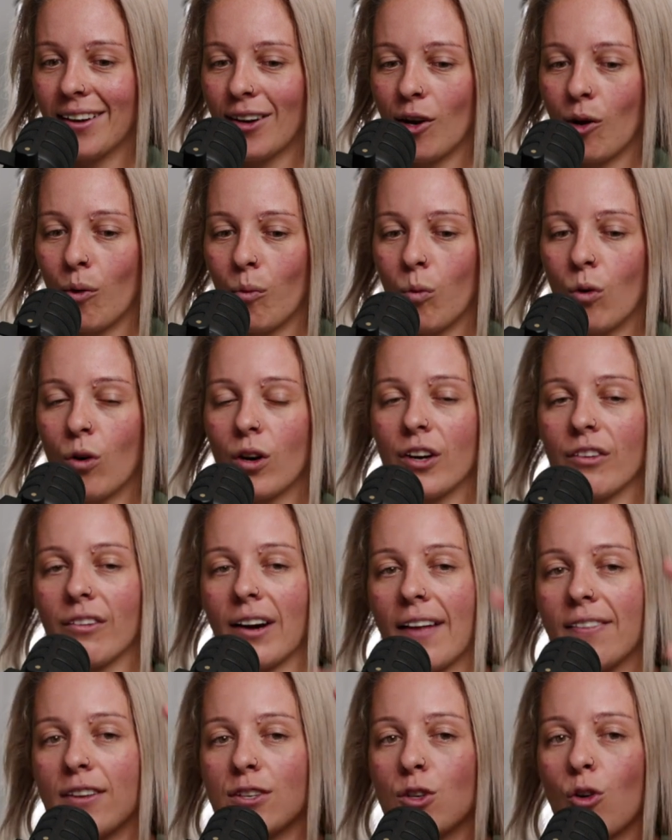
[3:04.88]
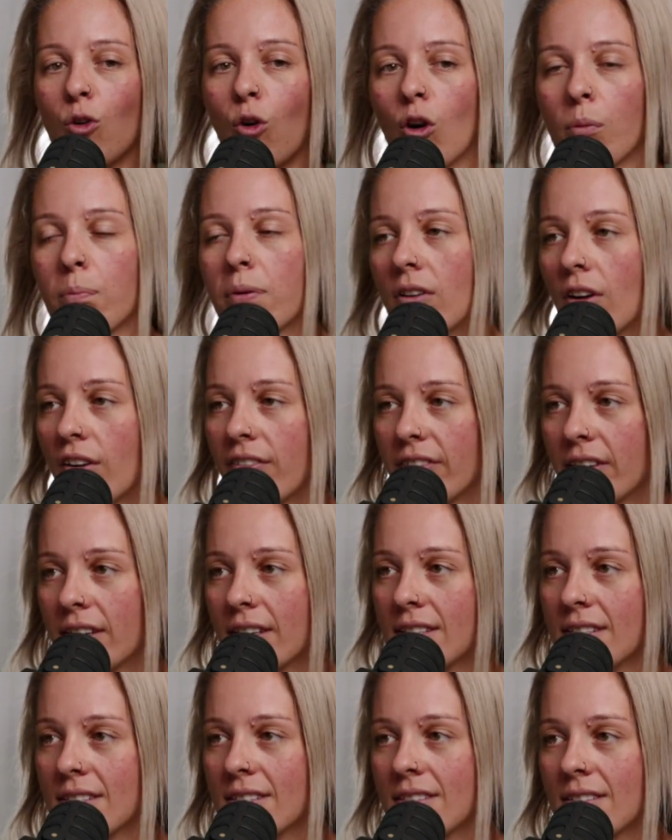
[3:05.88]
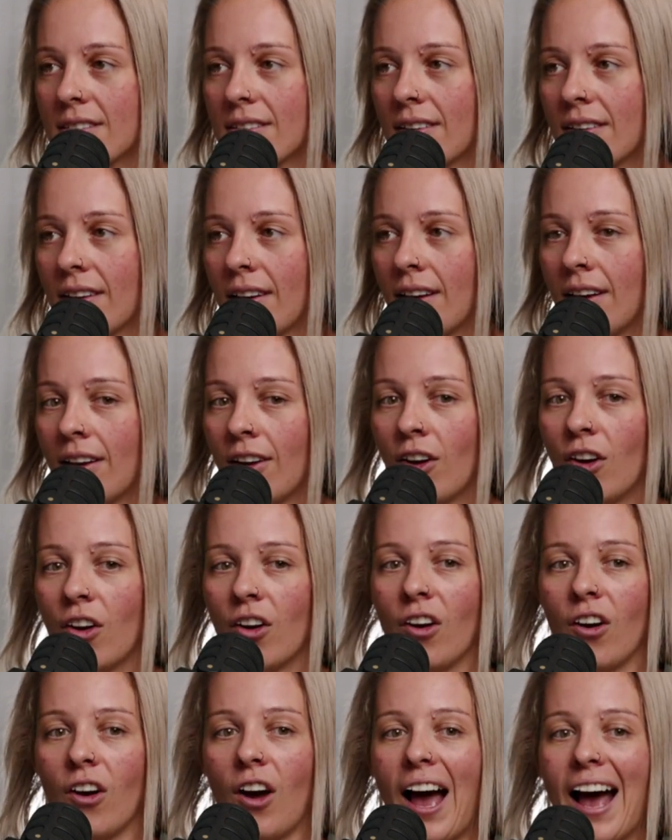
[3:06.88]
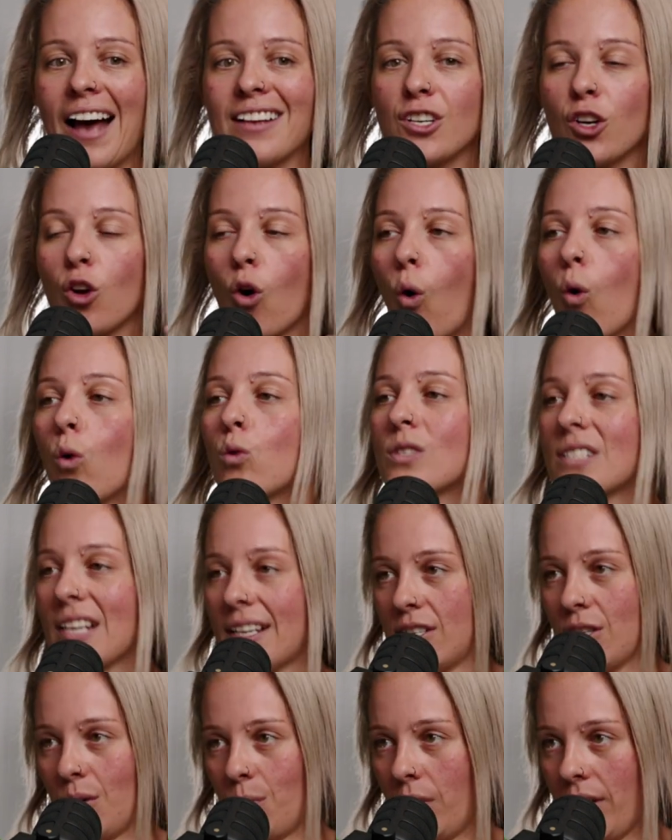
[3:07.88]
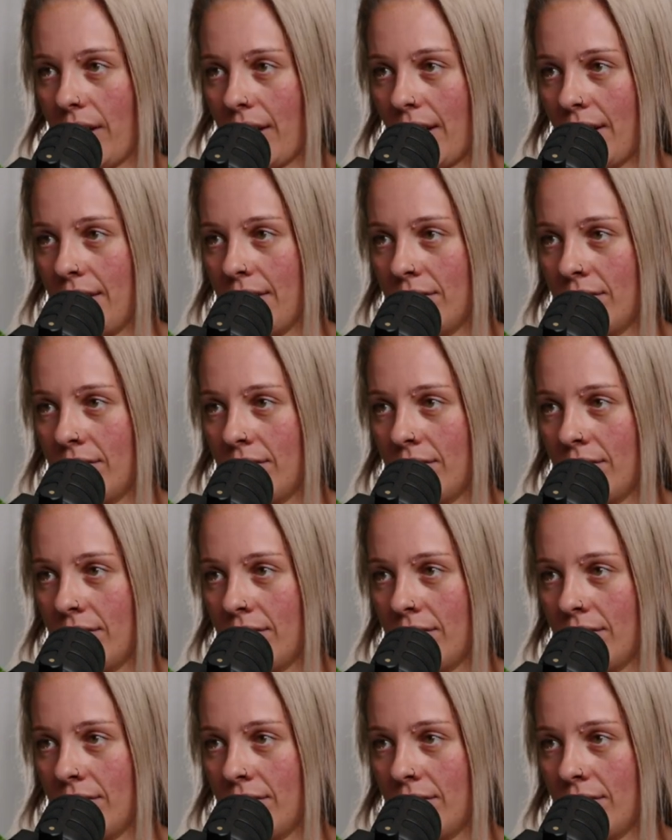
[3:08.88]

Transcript: walking around this corporate office as a call center worker,